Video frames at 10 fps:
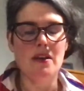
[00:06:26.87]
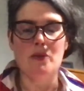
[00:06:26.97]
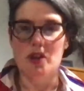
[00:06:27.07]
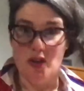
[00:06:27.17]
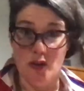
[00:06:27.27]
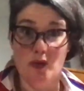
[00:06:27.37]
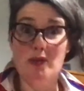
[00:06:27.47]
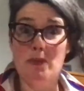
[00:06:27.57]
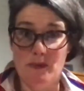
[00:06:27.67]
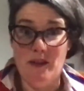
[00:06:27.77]
which the Court
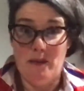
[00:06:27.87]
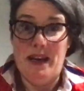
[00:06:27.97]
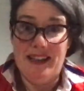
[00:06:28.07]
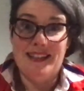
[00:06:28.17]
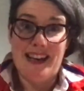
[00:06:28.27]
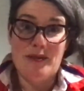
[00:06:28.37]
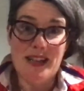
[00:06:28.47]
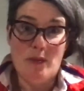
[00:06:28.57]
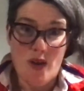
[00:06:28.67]
of Appeal has now said